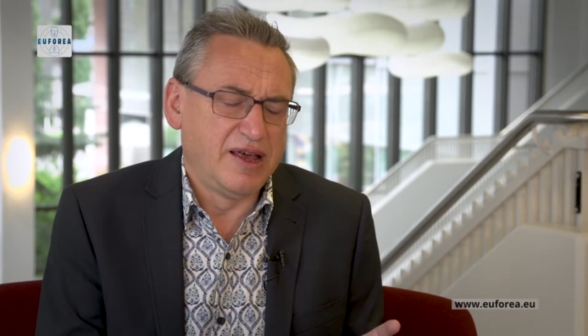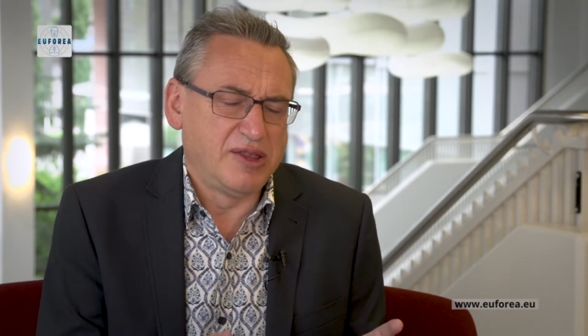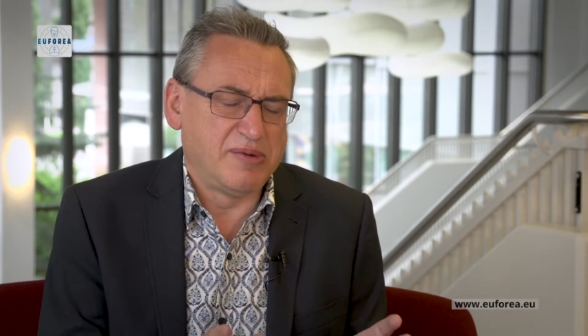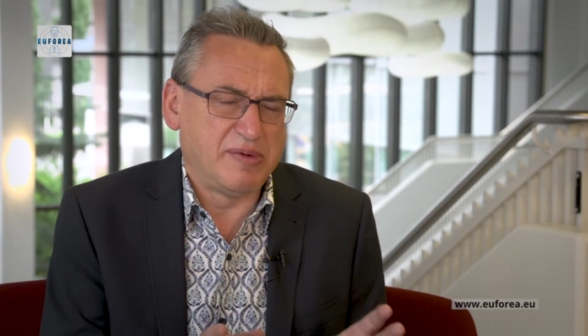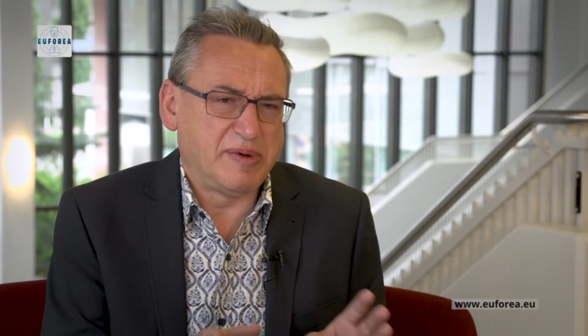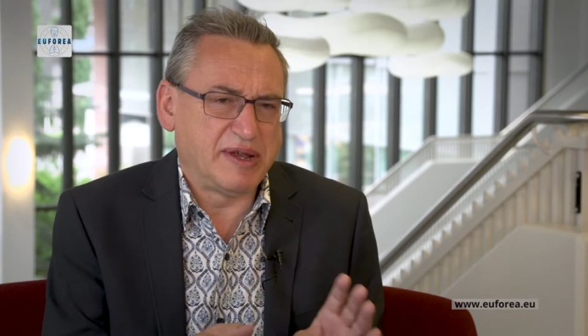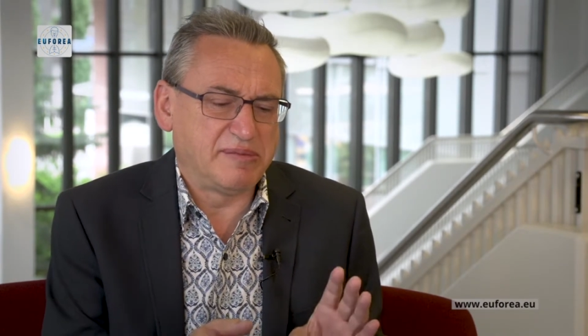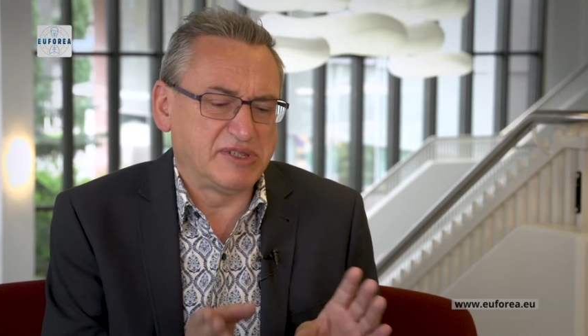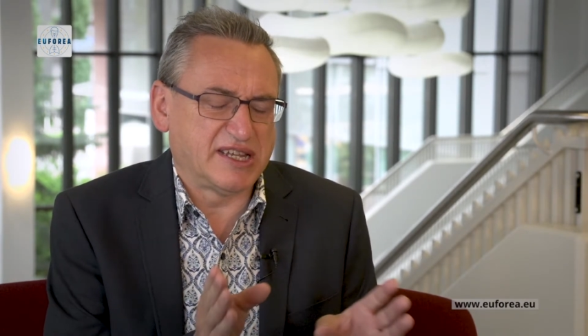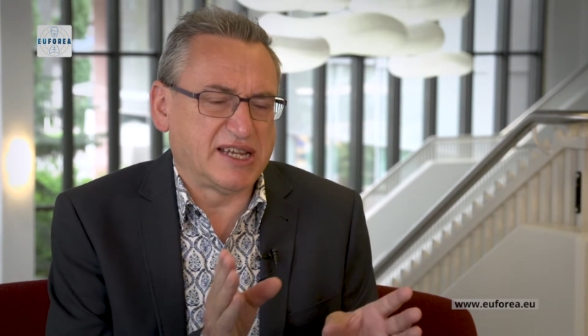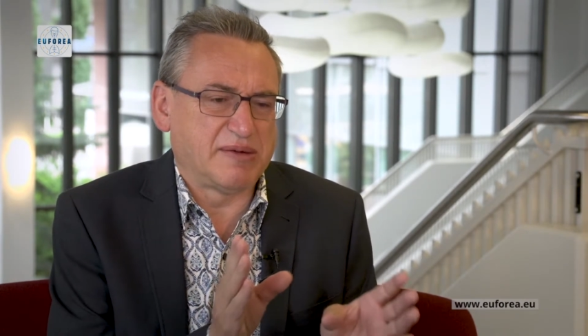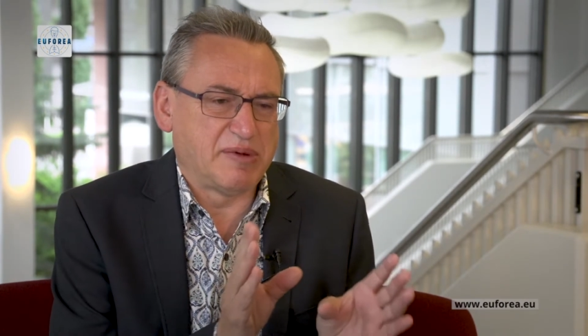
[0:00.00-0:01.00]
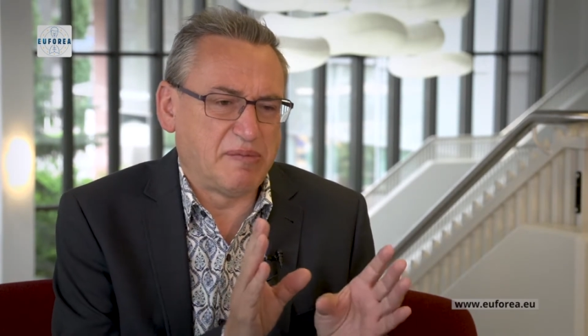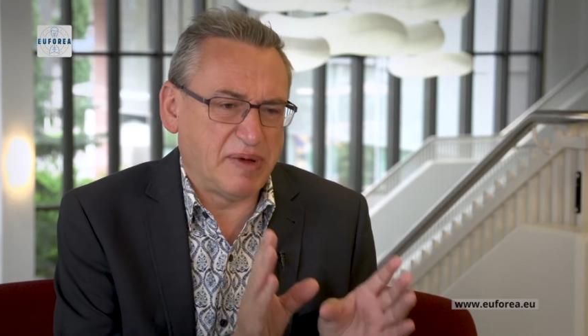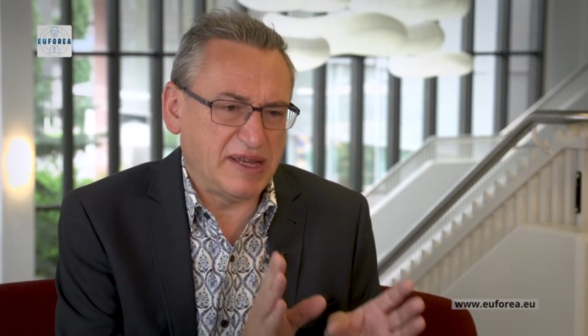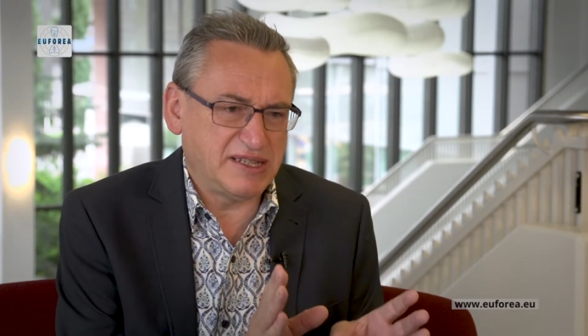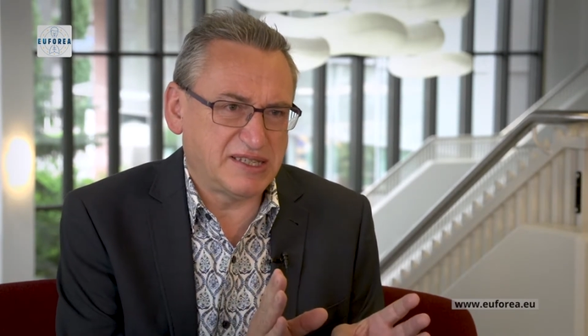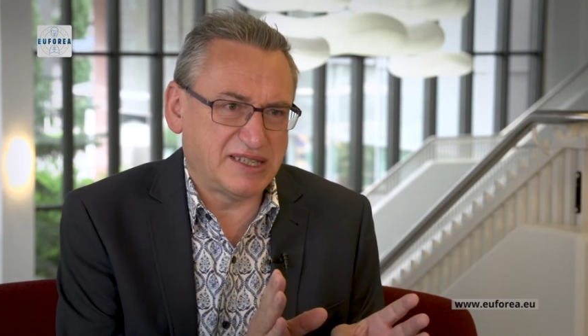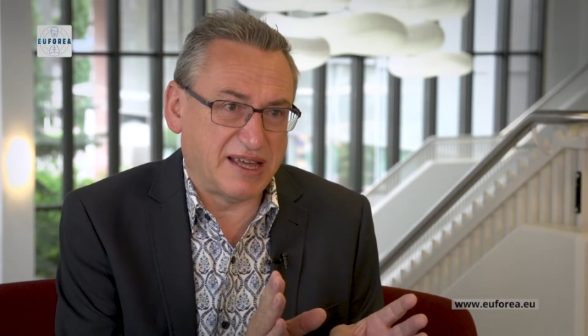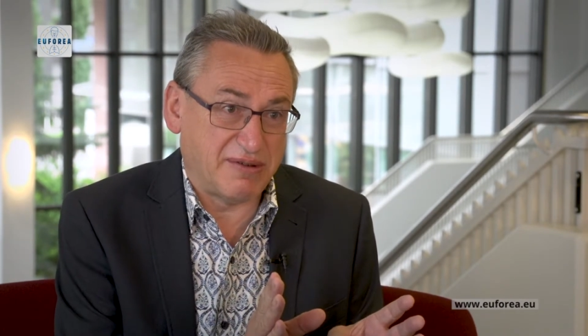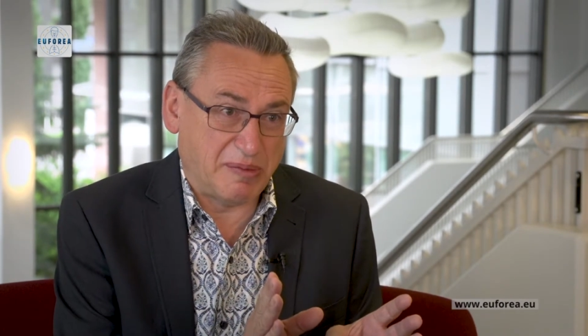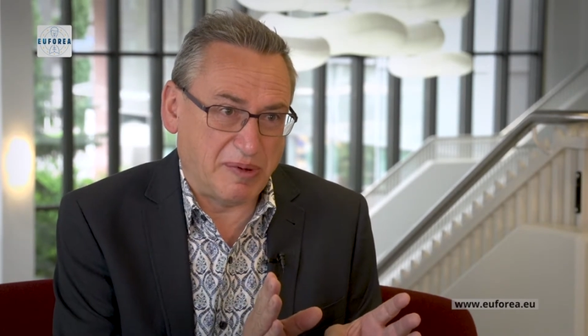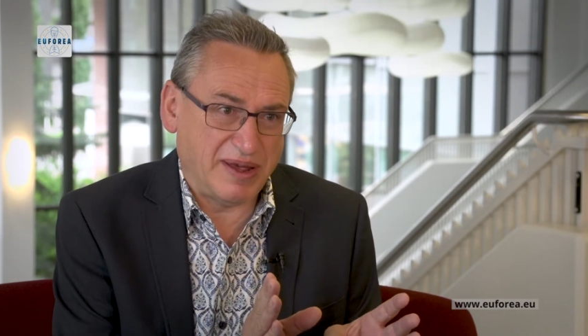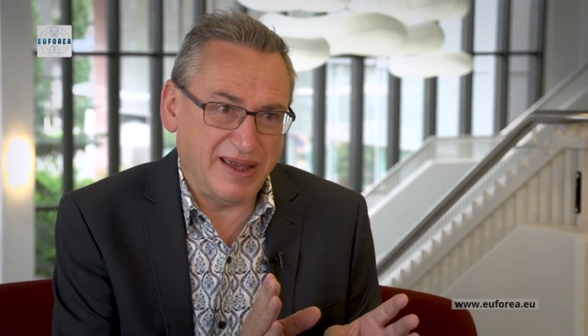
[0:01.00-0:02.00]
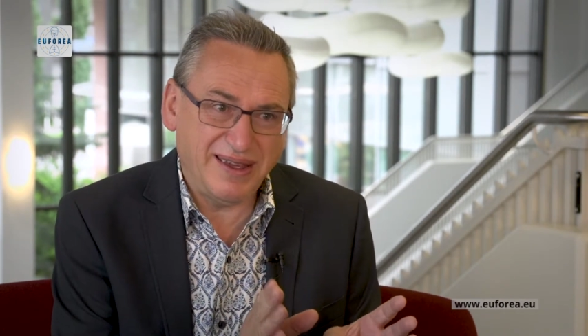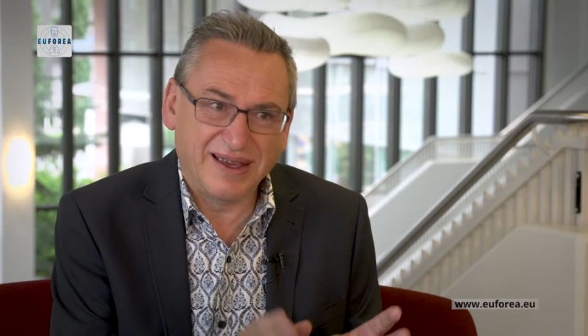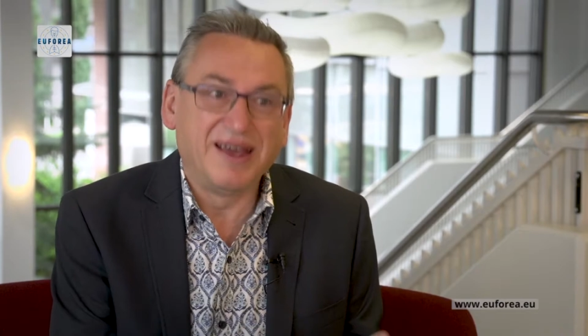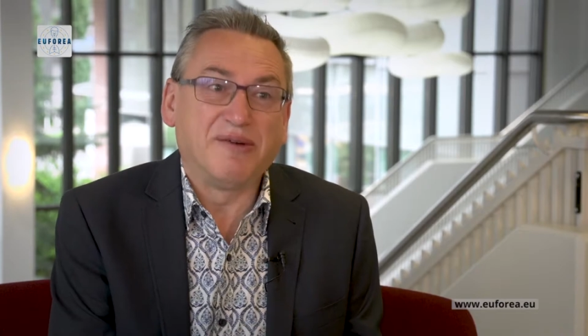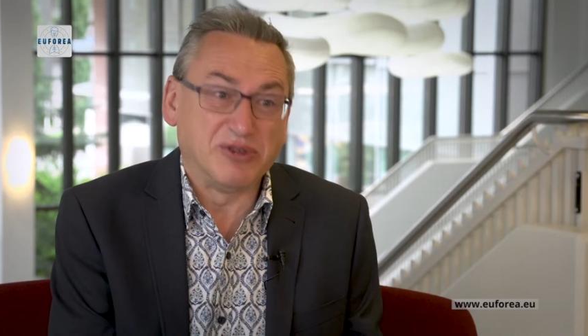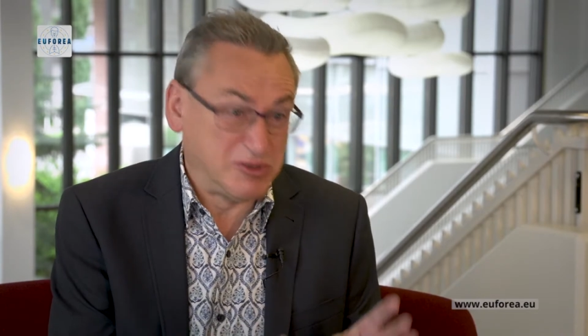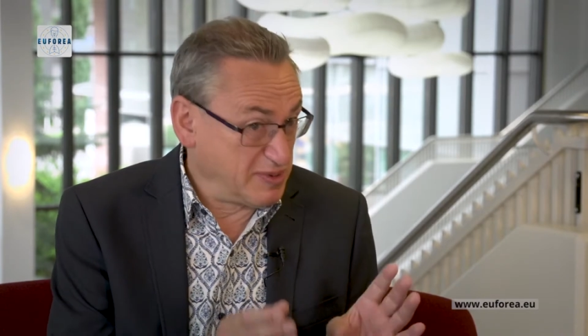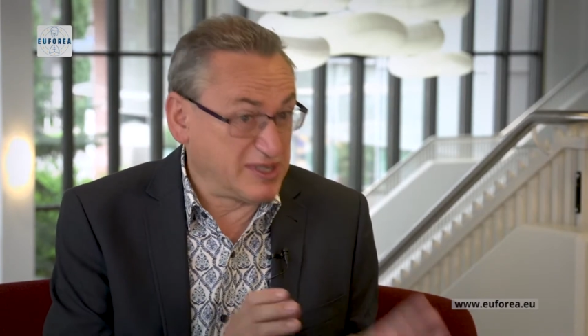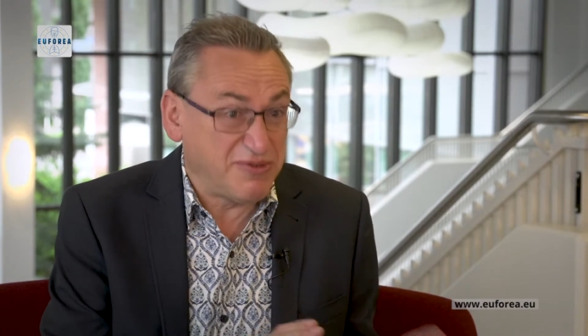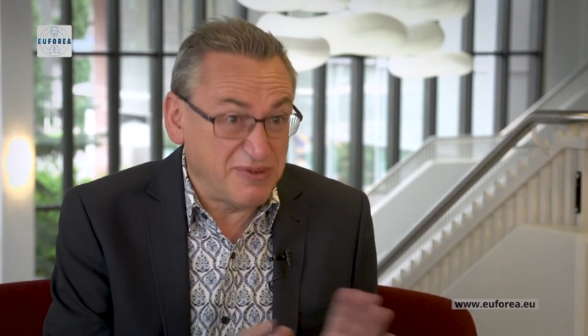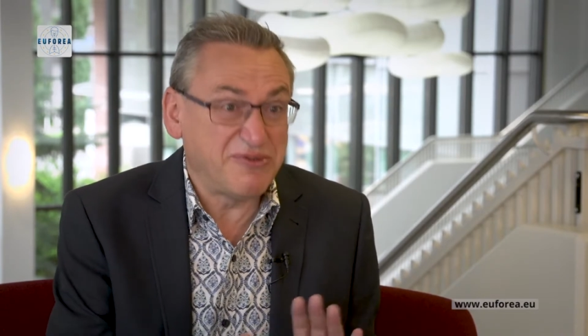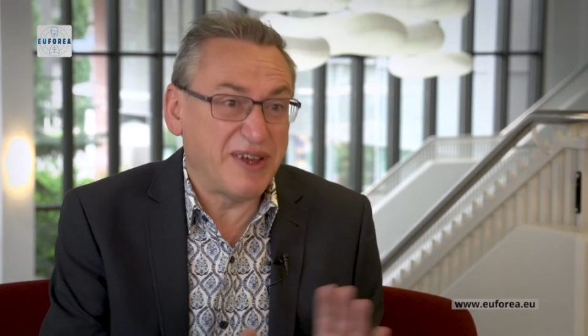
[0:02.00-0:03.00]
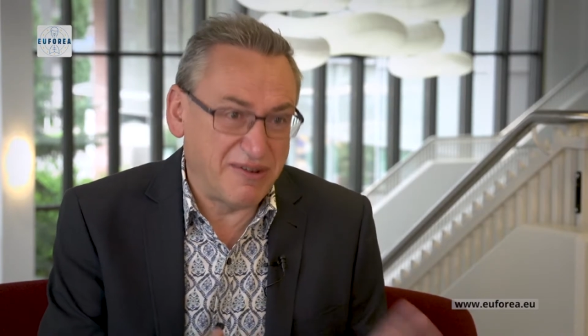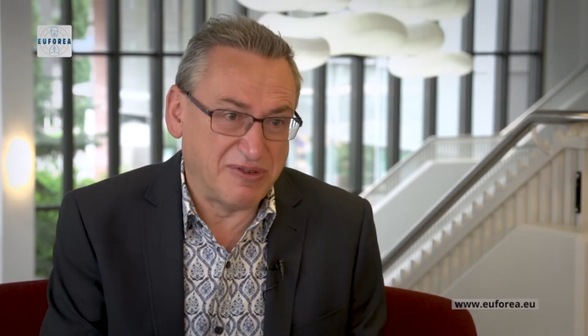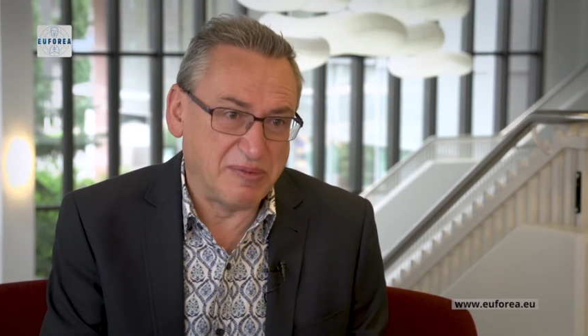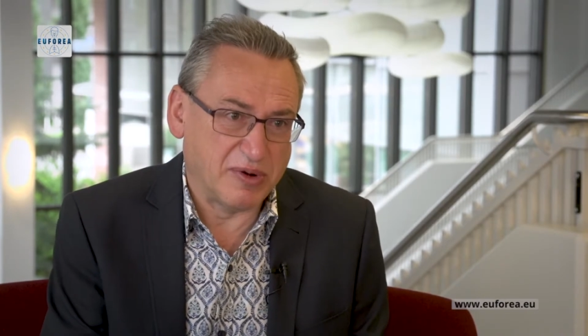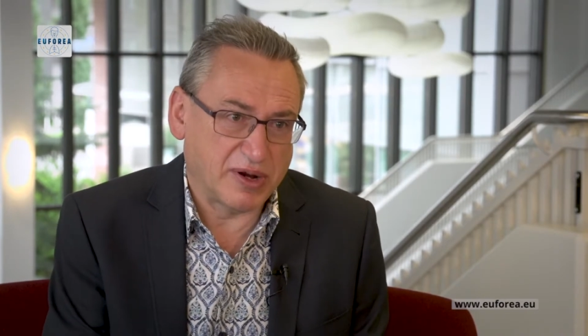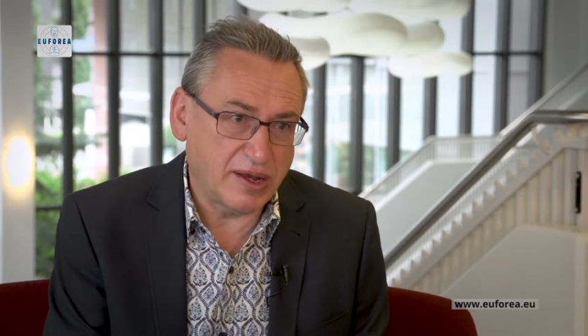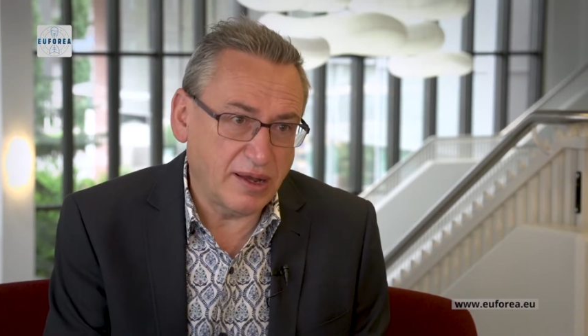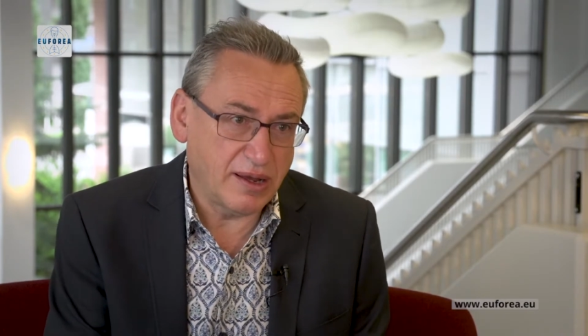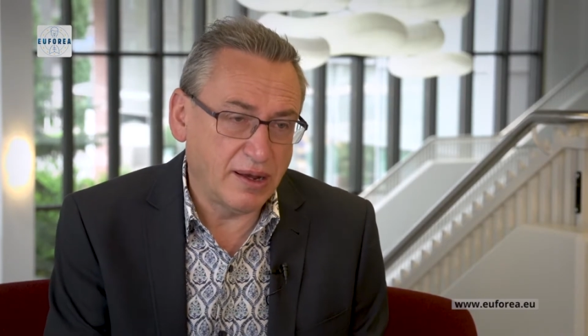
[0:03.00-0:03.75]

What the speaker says: that we're going to be setting up a base therapy, which will be different for everybody.